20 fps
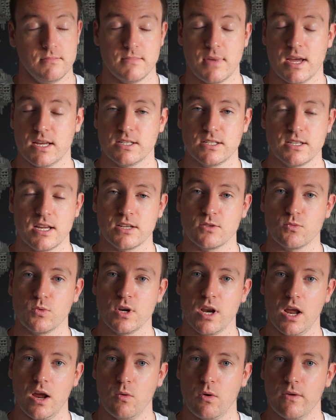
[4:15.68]
as we
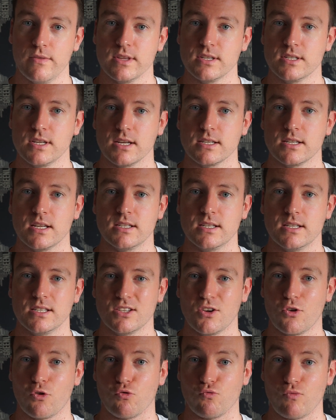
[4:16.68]
know, on the 6S is
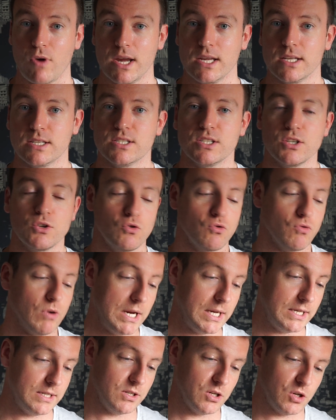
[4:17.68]
great
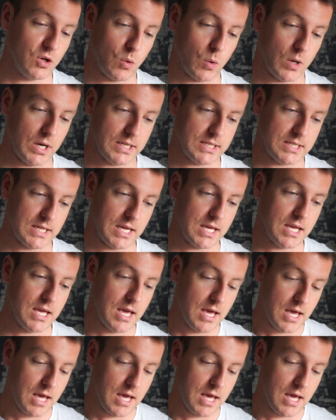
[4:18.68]
quality.